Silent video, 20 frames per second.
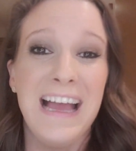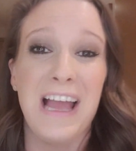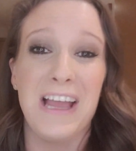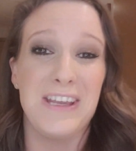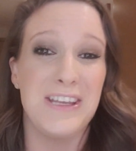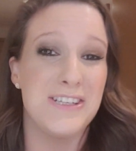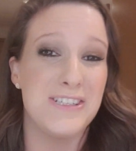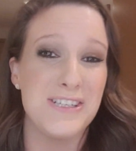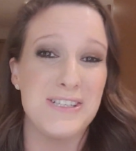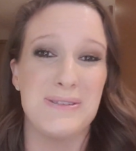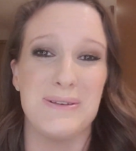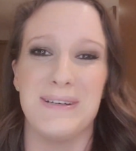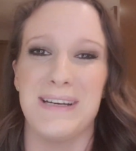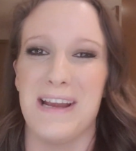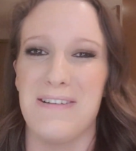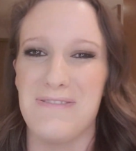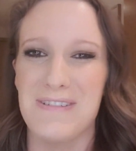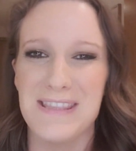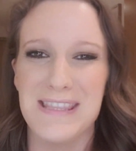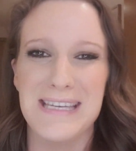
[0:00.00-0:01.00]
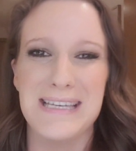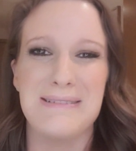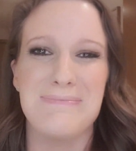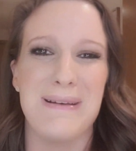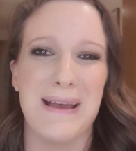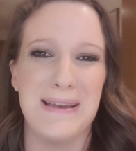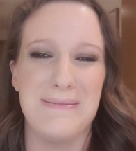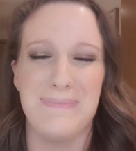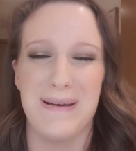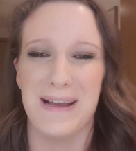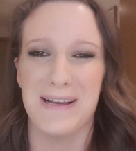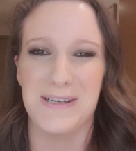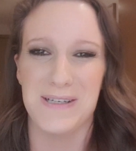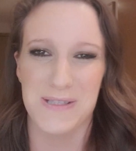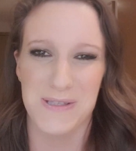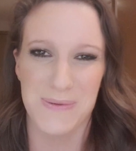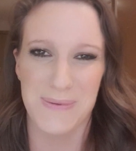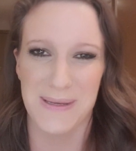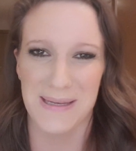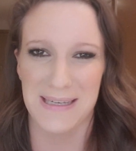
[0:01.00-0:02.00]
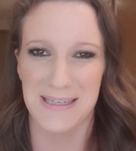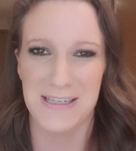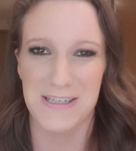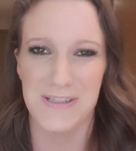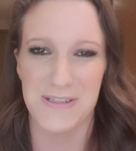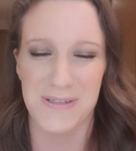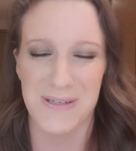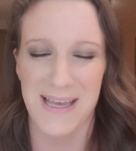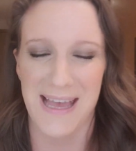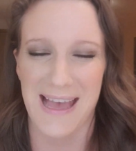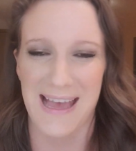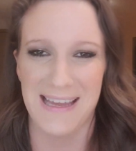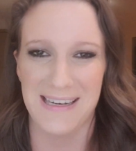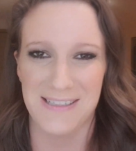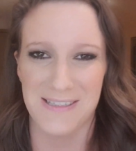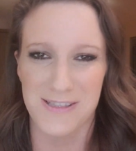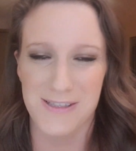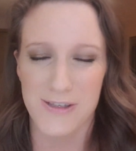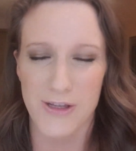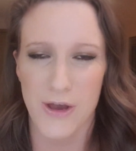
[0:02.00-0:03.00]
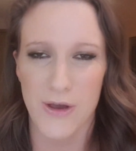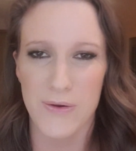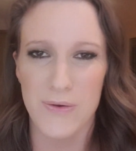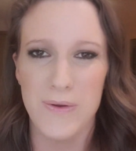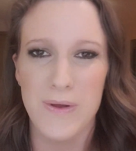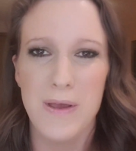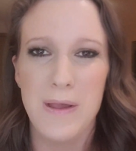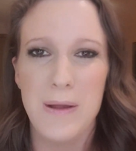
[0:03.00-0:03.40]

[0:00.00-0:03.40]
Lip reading: You just want everything paid back as quickly as you can. So